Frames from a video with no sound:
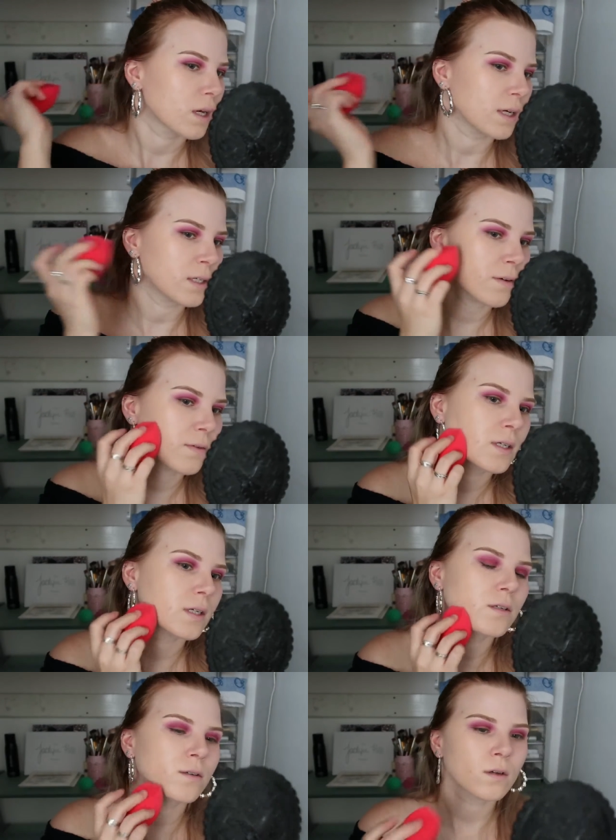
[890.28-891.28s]
And I definitely
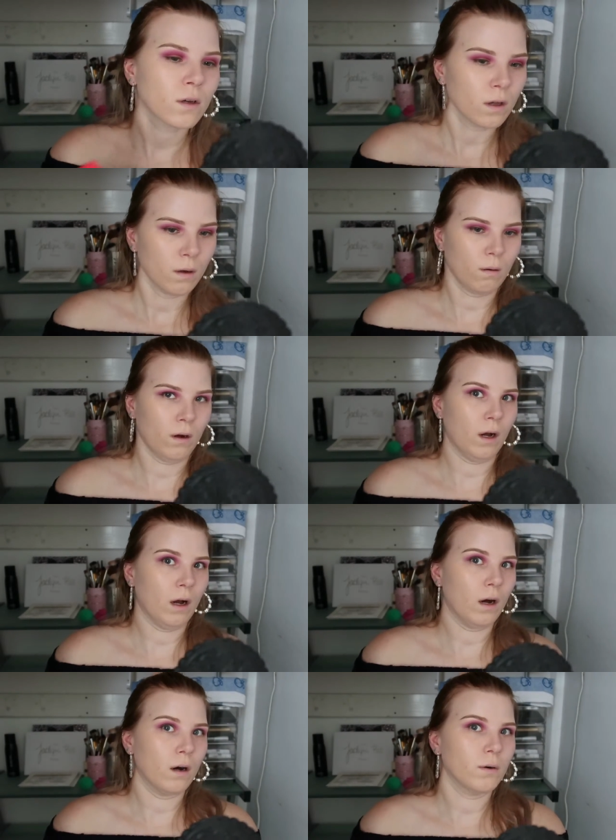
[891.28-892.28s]
need to,
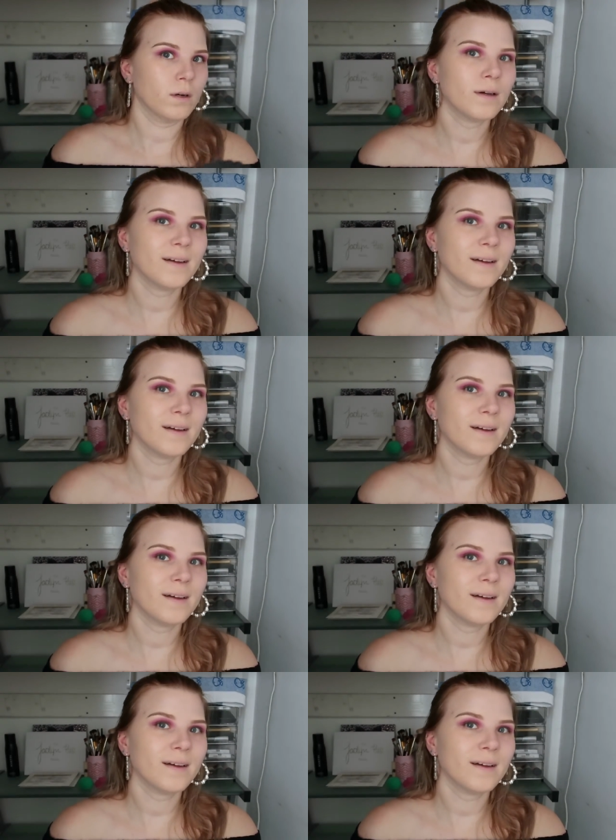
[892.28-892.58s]
wow.